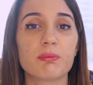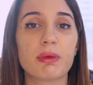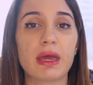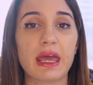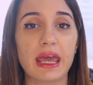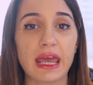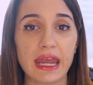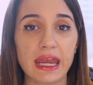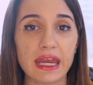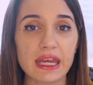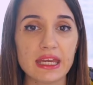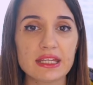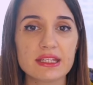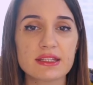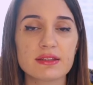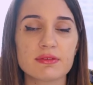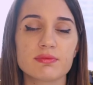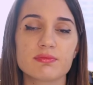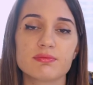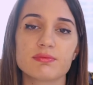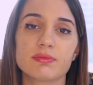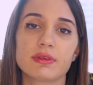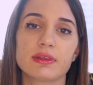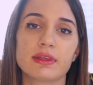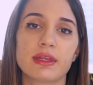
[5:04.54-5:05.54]
paid.
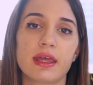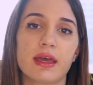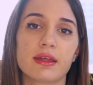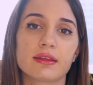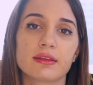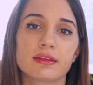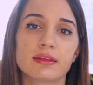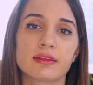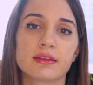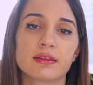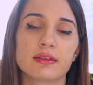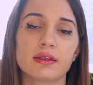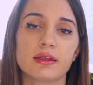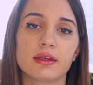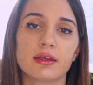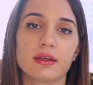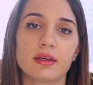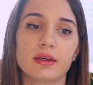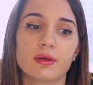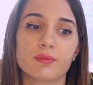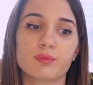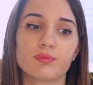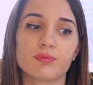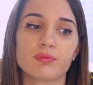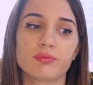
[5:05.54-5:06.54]
That
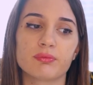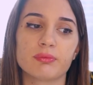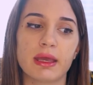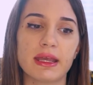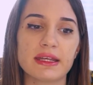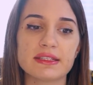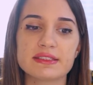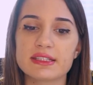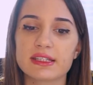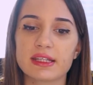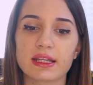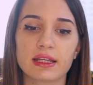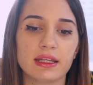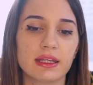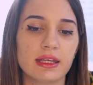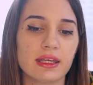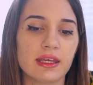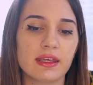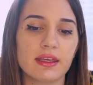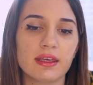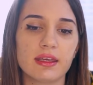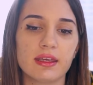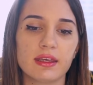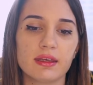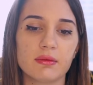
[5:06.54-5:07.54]

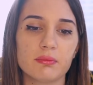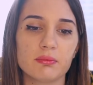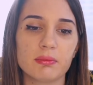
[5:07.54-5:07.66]
basically